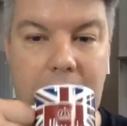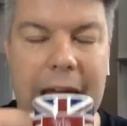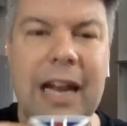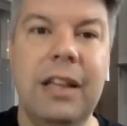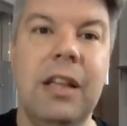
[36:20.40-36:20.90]

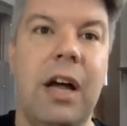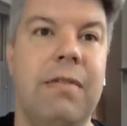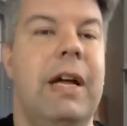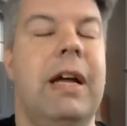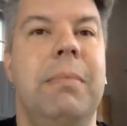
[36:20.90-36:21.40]
And I
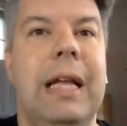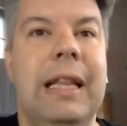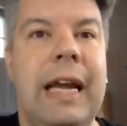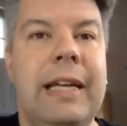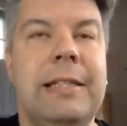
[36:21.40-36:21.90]
love um,
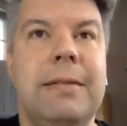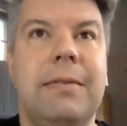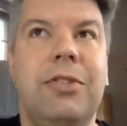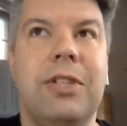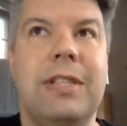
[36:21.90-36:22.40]
Elaine's
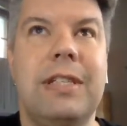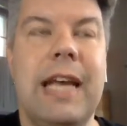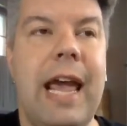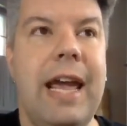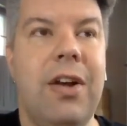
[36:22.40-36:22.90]
just
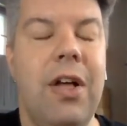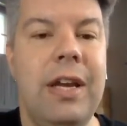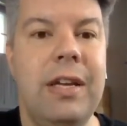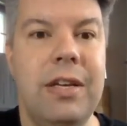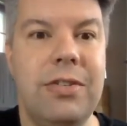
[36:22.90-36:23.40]
take on
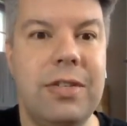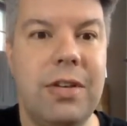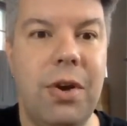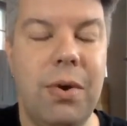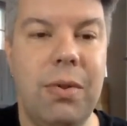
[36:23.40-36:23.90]
it is
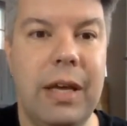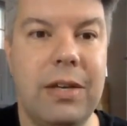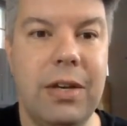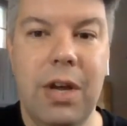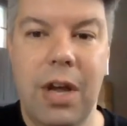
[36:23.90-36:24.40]
so
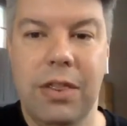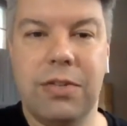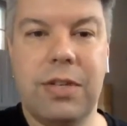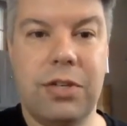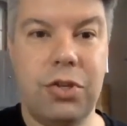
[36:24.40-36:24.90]
like
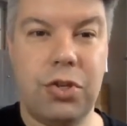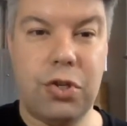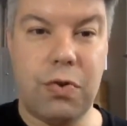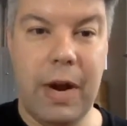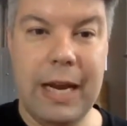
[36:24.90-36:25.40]
there's such a
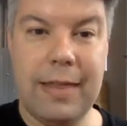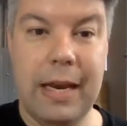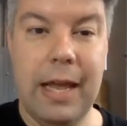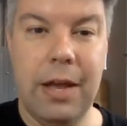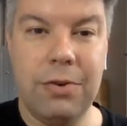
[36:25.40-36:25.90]
strength
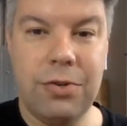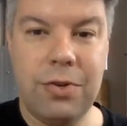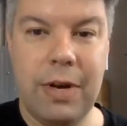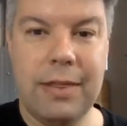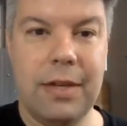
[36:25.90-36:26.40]
and inner
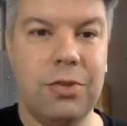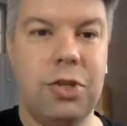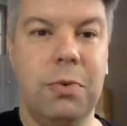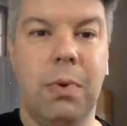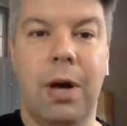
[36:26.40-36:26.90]
strength that
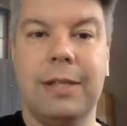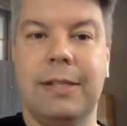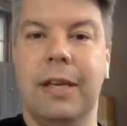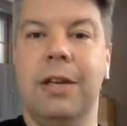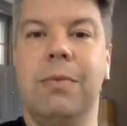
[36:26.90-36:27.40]
she
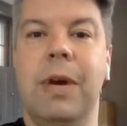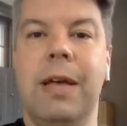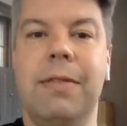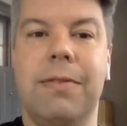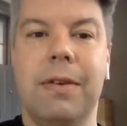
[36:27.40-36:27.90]
walks in
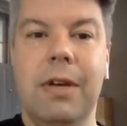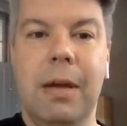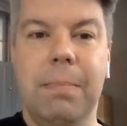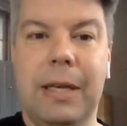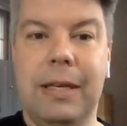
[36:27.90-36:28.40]
with,
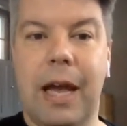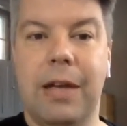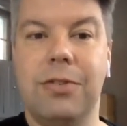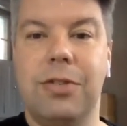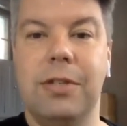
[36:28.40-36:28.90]
but
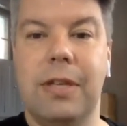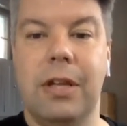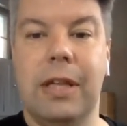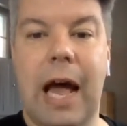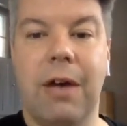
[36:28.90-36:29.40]
yet she's
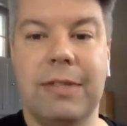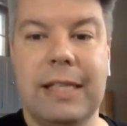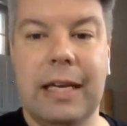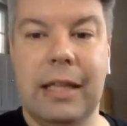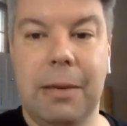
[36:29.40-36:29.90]
on the
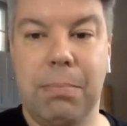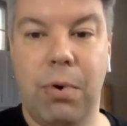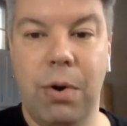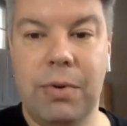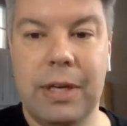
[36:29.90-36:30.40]
outside like
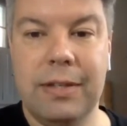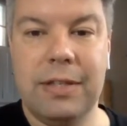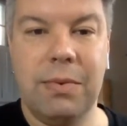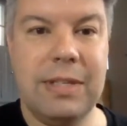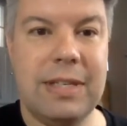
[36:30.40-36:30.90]
broken.
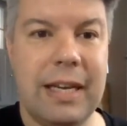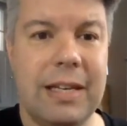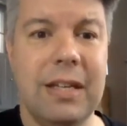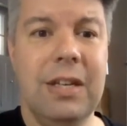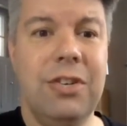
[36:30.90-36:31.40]
So it's
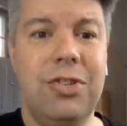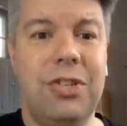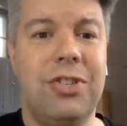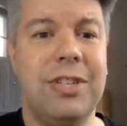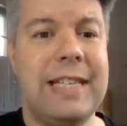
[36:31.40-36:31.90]
like
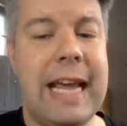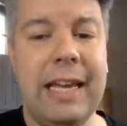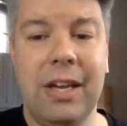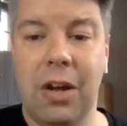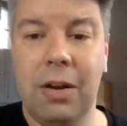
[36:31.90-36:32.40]
she's just
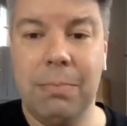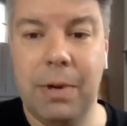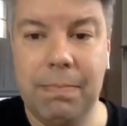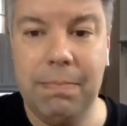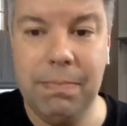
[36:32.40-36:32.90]
hanging on
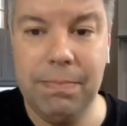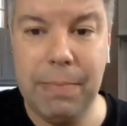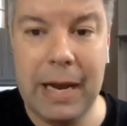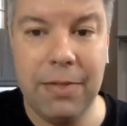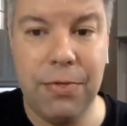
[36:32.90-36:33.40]
by
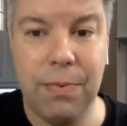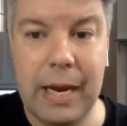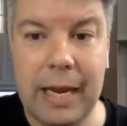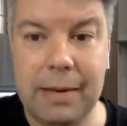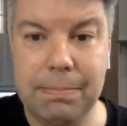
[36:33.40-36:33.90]
by a
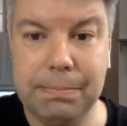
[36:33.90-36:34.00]
thread.